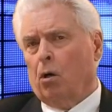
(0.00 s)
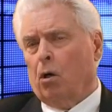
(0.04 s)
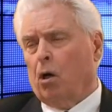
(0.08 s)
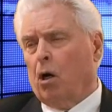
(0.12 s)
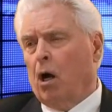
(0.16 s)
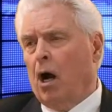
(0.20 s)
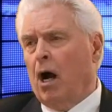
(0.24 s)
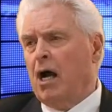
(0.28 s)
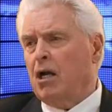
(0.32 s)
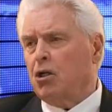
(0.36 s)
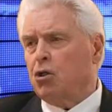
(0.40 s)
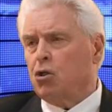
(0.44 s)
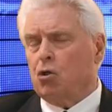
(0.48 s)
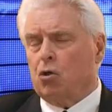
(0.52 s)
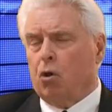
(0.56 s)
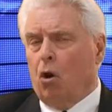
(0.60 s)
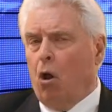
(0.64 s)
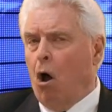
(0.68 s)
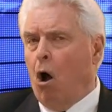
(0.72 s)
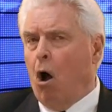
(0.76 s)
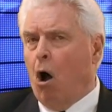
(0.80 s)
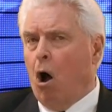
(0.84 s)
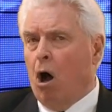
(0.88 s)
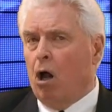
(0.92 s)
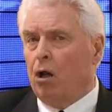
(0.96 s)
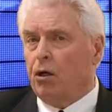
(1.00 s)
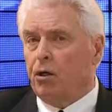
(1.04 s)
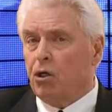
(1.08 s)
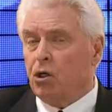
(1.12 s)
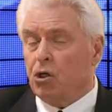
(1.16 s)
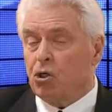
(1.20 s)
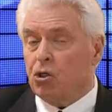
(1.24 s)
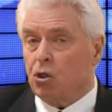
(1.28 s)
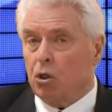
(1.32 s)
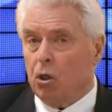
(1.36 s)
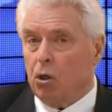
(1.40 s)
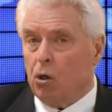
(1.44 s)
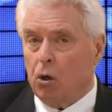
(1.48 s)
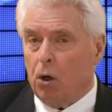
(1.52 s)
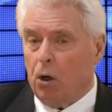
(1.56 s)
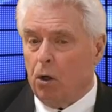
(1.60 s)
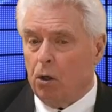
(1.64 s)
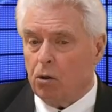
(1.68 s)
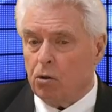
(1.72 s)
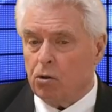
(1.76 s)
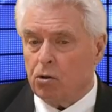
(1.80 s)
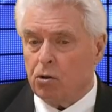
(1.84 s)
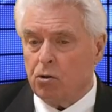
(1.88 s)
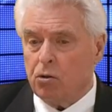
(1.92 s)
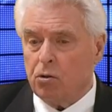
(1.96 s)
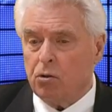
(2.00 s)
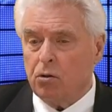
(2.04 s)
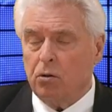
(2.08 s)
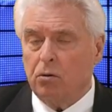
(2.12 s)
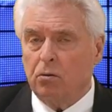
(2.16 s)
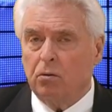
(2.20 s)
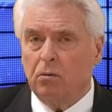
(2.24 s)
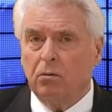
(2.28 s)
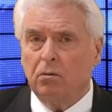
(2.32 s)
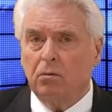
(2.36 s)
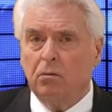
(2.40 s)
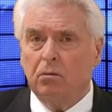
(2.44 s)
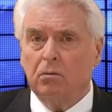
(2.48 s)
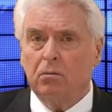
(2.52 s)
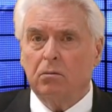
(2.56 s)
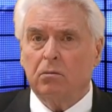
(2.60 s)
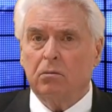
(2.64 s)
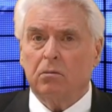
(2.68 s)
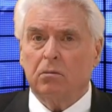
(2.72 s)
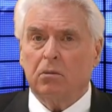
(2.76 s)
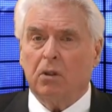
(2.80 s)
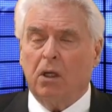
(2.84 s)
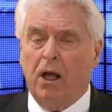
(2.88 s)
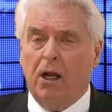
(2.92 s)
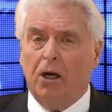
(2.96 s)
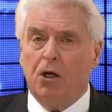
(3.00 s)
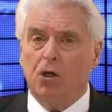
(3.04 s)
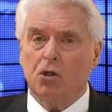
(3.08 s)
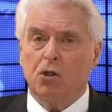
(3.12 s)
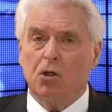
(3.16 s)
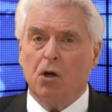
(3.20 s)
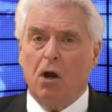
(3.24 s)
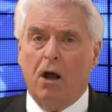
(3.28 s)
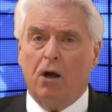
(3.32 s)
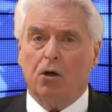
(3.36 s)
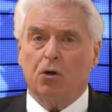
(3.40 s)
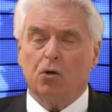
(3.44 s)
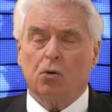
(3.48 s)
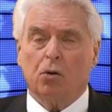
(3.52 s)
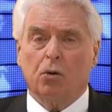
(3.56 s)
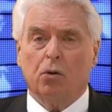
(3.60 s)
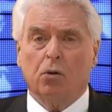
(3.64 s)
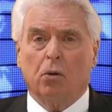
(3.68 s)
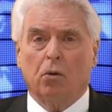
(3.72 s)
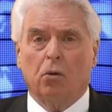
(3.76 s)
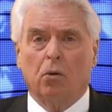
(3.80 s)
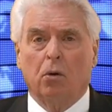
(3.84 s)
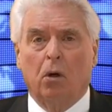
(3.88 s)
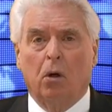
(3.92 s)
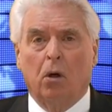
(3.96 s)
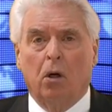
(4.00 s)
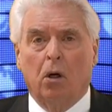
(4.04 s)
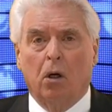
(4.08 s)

God's law is a curse. That is not true.